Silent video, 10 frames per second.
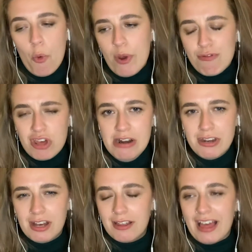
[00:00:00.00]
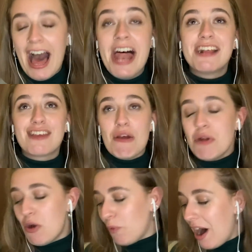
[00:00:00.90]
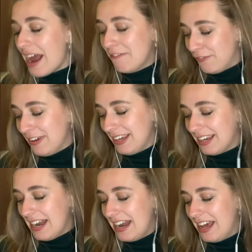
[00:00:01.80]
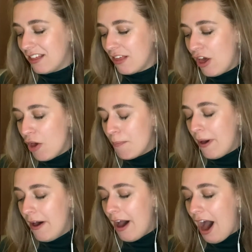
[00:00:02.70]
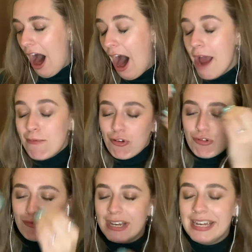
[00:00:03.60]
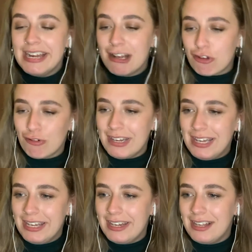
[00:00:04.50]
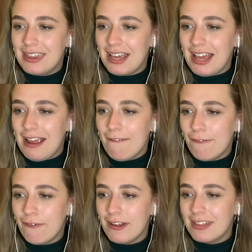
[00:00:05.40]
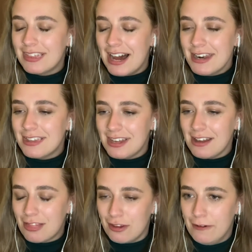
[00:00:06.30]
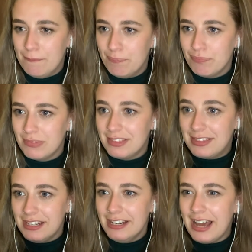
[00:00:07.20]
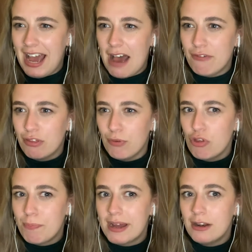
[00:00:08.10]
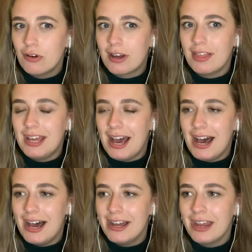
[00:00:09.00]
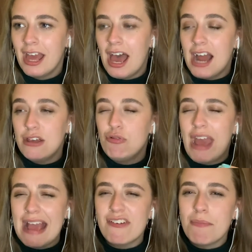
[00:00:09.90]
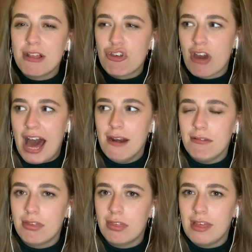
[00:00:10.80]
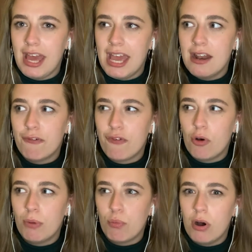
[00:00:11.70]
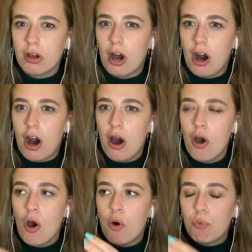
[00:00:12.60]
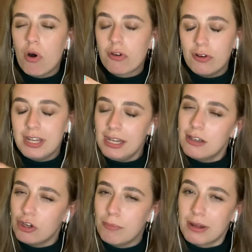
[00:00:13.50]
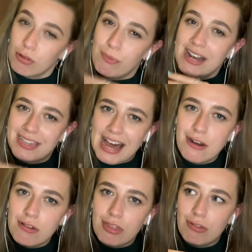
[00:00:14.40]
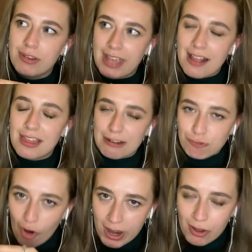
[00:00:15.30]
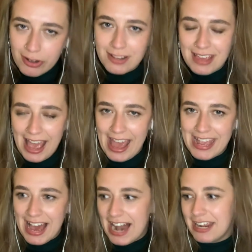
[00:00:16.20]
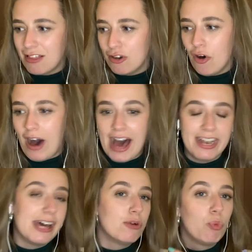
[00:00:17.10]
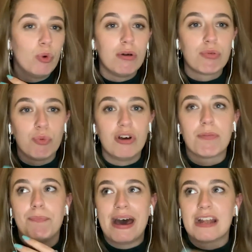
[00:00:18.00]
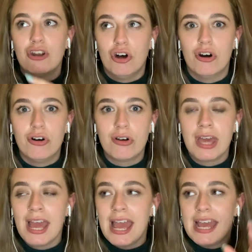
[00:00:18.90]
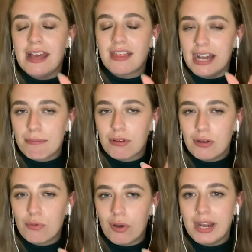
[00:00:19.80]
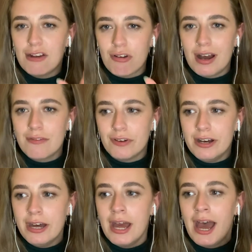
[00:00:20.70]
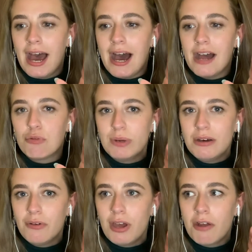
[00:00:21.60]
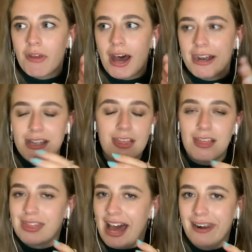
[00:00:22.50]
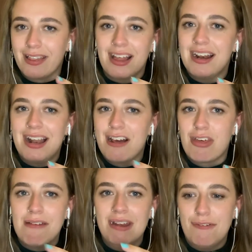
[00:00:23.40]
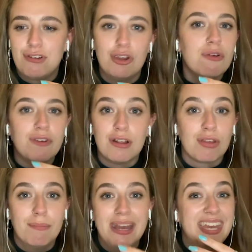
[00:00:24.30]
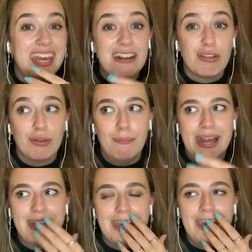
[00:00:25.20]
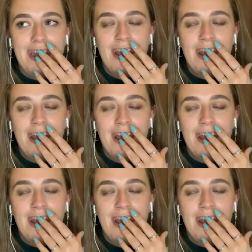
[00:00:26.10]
With juniors, and I don't know why I'm thinking this, but I'm just really intrigued. If Dan Tipton didn't have as much bad luck as he had, and you gave him a chance in a Formula 1 car, what could he do? Because when Dan gets it right on the day and he's not had like the world's worst bad luck, he's an absolute quality driver. And we all know that this is Dan's like last year in F2. If he doesn't make it, he doesn't make it.